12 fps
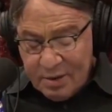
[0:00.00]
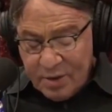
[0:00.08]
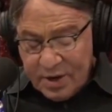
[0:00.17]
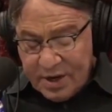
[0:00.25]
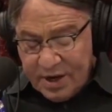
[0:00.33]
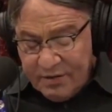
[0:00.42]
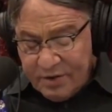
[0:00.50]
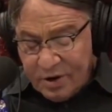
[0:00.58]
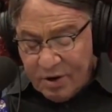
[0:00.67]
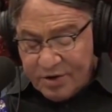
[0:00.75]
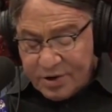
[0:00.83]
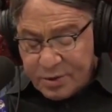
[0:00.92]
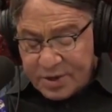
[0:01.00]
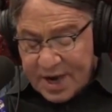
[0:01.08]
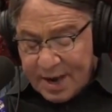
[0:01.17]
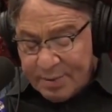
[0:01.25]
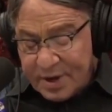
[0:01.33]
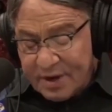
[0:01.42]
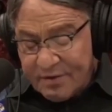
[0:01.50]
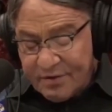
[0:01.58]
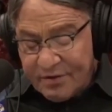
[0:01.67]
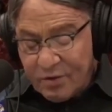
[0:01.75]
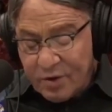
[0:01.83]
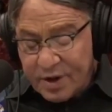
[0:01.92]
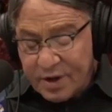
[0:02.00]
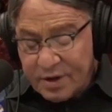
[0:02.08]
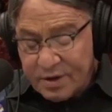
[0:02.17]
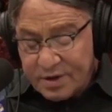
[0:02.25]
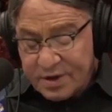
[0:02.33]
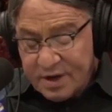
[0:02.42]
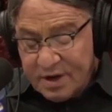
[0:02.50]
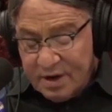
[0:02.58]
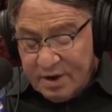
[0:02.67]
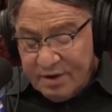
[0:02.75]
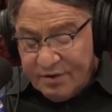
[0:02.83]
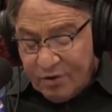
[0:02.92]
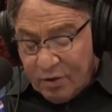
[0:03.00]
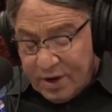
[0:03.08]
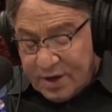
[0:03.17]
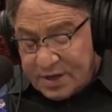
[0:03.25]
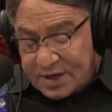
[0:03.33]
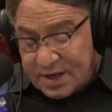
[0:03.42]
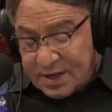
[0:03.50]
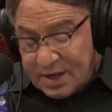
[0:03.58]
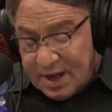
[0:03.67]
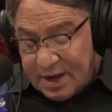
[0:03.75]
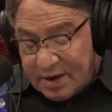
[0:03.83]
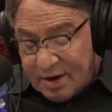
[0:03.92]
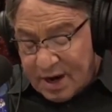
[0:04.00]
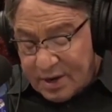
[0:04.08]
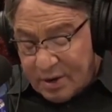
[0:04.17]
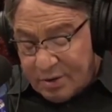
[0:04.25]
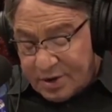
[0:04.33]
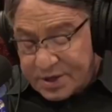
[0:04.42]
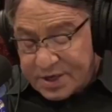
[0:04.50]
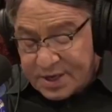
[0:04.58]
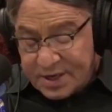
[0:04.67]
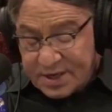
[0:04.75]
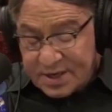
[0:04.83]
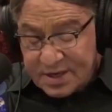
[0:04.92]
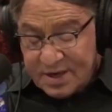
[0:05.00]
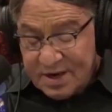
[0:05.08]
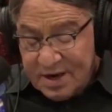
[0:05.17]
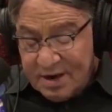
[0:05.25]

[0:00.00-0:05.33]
We didn't even know this was happening for 40 years. Forty years later, I noticed this.